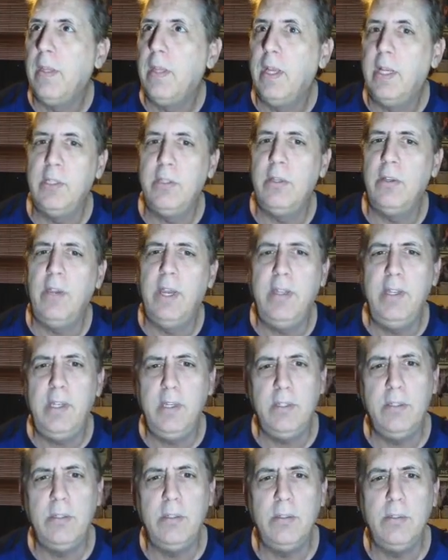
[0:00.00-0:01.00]
I
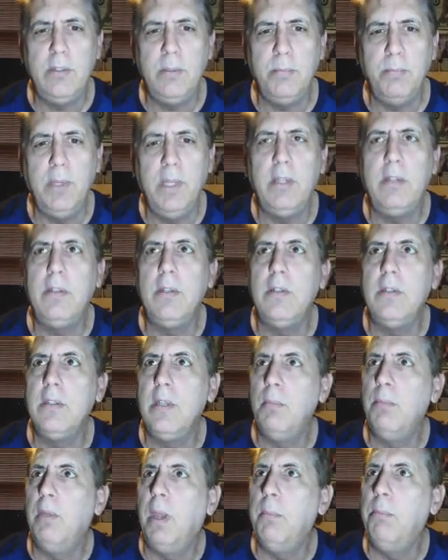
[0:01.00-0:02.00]
think I showed some
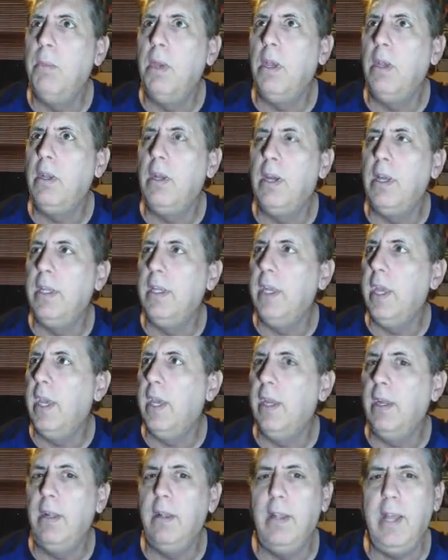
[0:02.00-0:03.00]
pictures in my book on
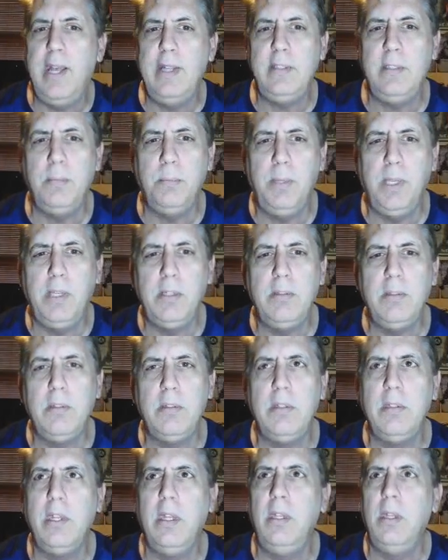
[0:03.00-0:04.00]
that. Lots of
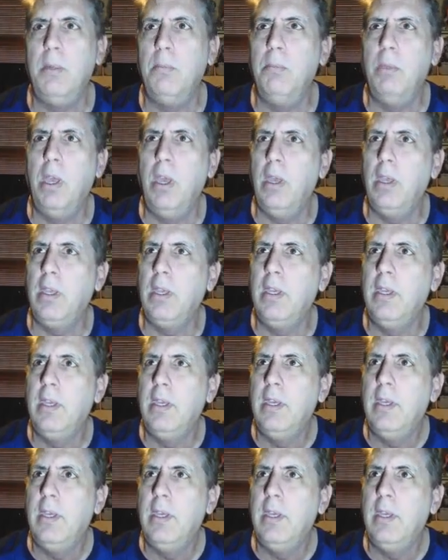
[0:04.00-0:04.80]
pictures in the book.